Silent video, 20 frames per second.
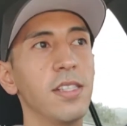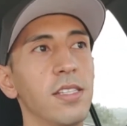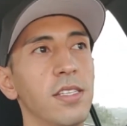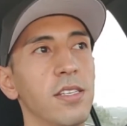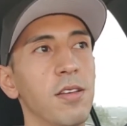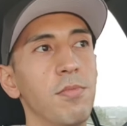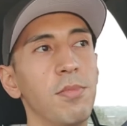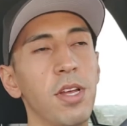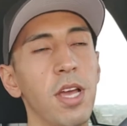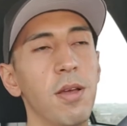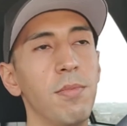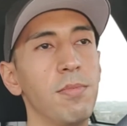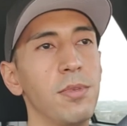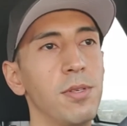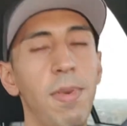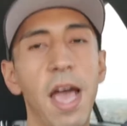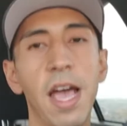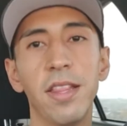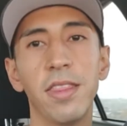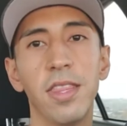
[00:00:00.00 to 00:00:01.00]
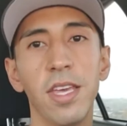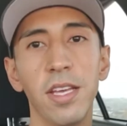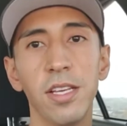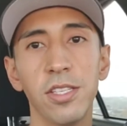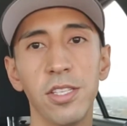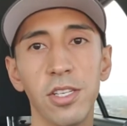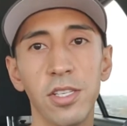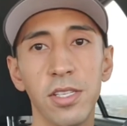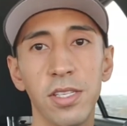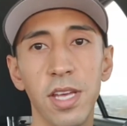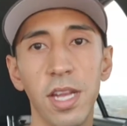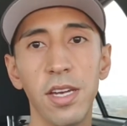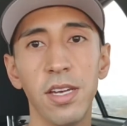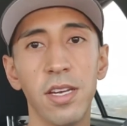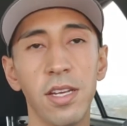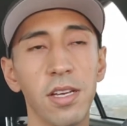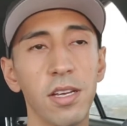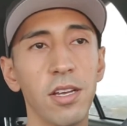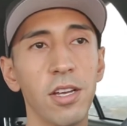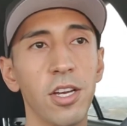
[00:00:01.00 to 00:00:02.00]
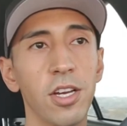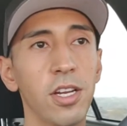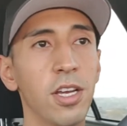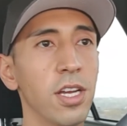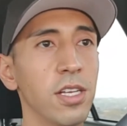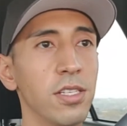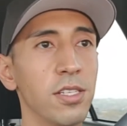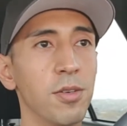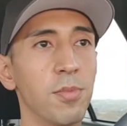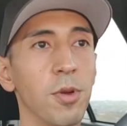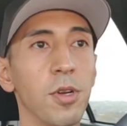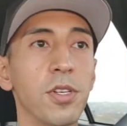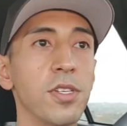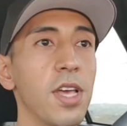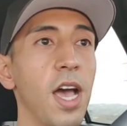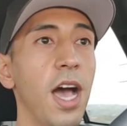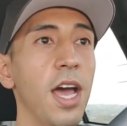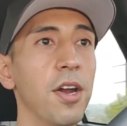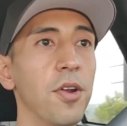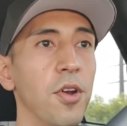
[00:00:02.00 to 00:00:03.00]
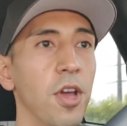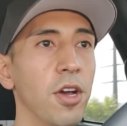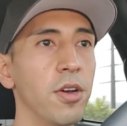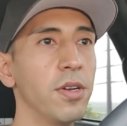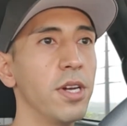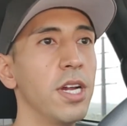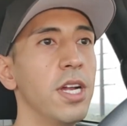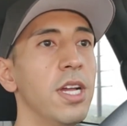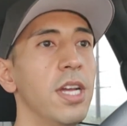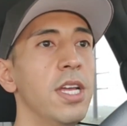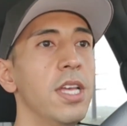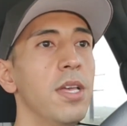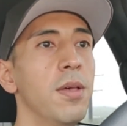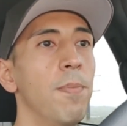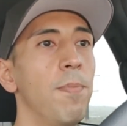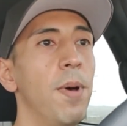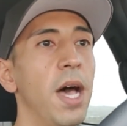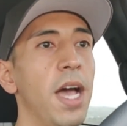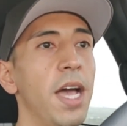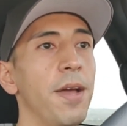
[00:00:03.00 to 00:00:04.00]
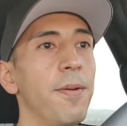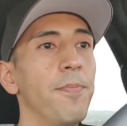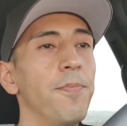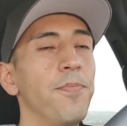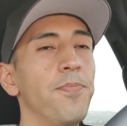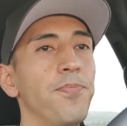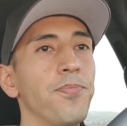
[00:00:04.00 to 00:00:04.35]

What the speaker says: and sometimes bad things are said to good customers. I don't know. But